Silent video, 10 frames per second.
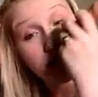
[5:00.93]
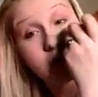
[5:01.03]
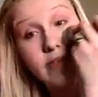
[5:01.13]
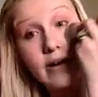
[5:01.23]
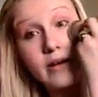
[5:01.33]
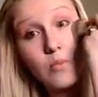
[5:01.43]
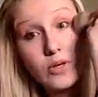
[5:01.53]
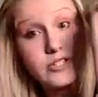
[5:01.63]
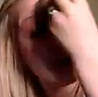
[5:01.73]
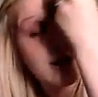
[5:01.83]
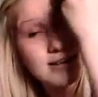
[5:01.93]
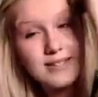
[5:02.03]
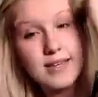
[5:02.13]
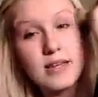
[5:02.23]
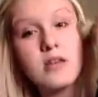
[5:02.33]
to be very
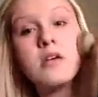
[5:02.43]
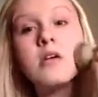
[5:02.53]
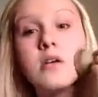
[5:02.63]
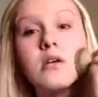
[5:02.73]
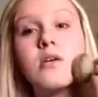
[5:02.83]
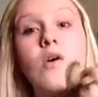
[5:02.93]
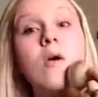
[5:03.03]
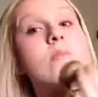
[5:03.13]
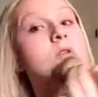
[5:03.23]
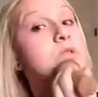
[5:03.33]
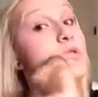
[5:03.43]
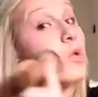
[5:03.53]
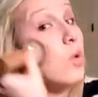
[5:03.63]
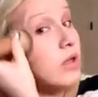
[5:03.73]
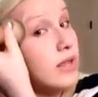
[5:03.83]
moisturized and almost
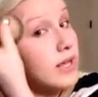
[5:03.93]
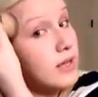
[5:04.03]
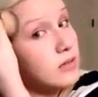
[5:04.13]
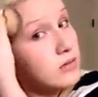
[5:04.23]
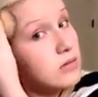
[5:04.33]
oily.